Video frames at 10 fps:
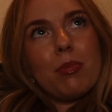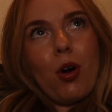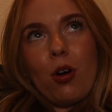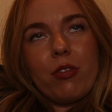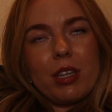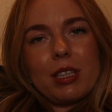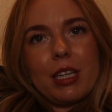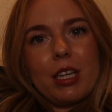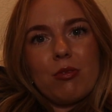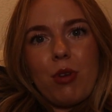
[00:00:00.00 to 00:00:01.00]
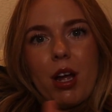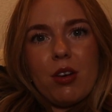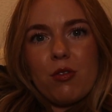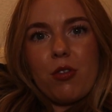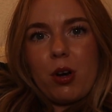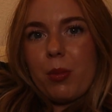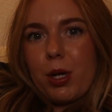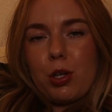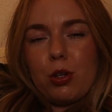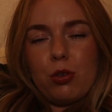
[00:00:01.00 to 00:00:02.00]
perfectly right in front of
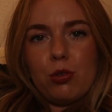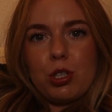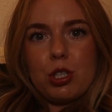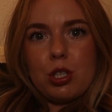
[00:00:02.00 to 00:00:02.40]
my cooch.